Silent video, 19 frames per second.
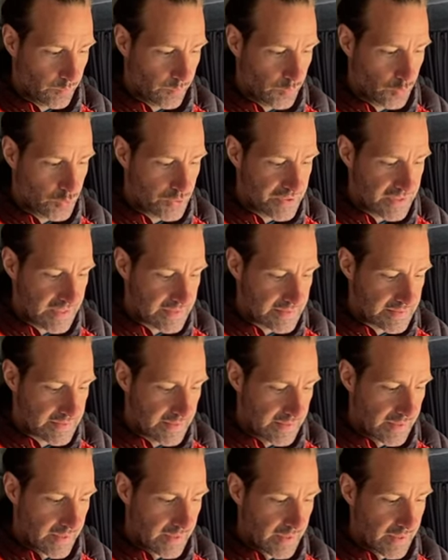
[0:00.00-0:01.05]
processed.
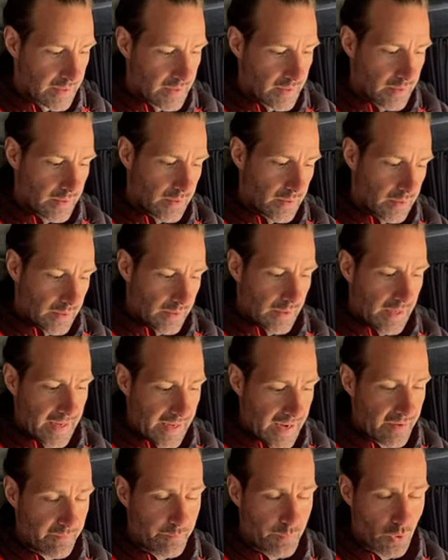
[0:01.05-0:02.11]
I
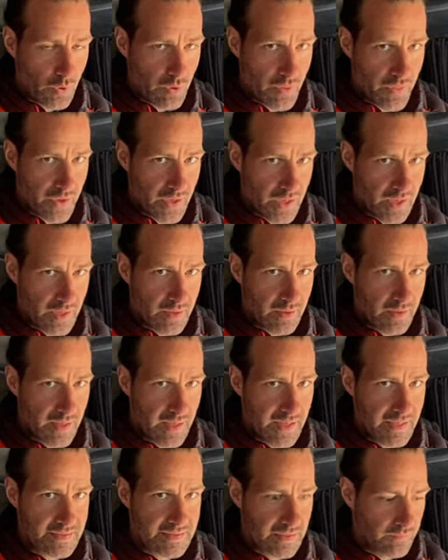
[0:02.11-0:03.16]
have brought the
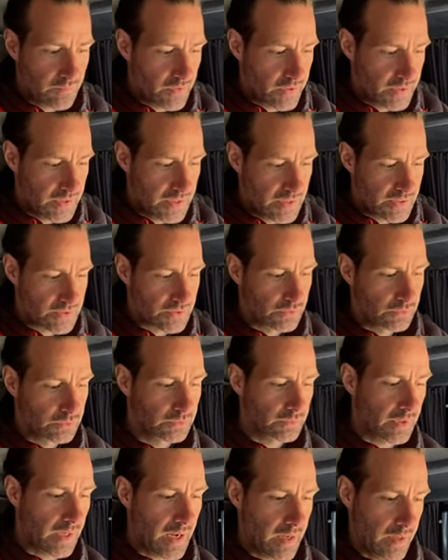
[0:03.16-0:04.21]
A7 III,
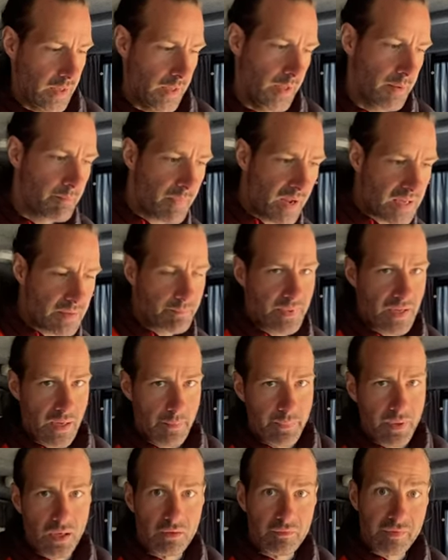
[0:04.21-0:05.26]
so it might be a
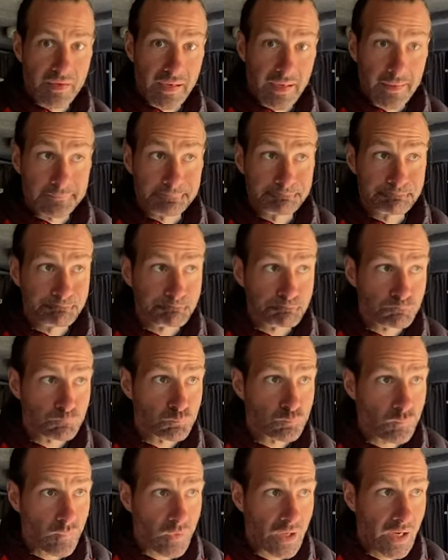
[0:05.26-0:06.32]
bit of a
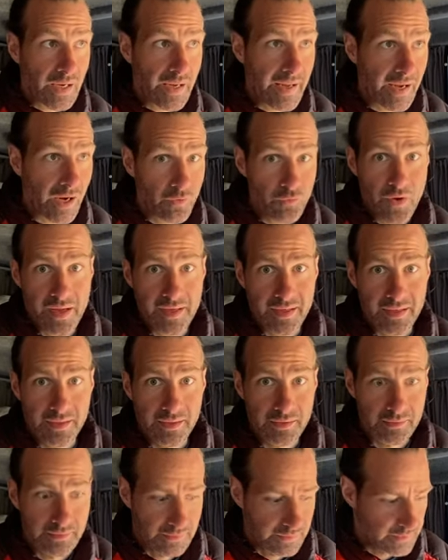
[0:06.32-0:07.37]

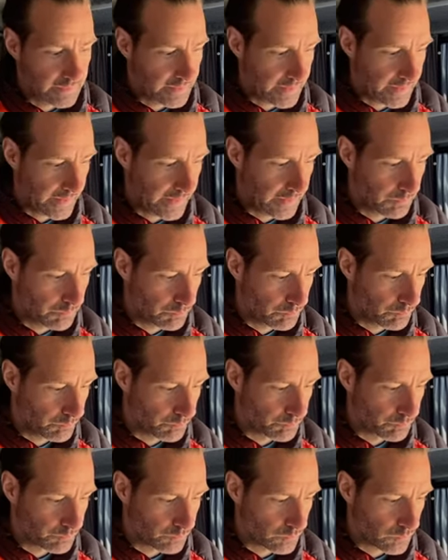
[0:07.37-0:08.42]
recce, and
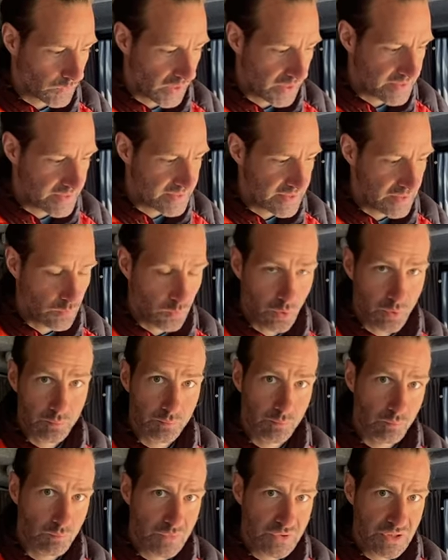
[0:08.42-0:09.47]
see what
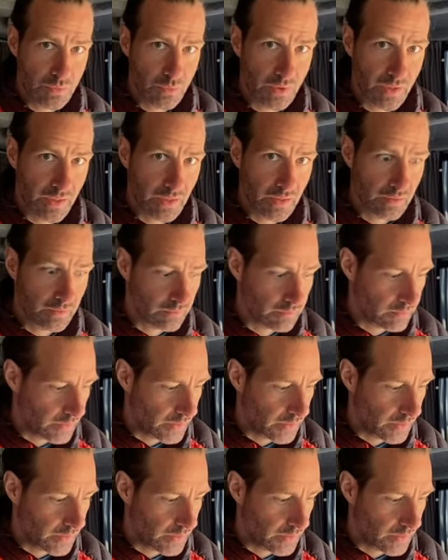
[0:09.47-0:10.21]
kind of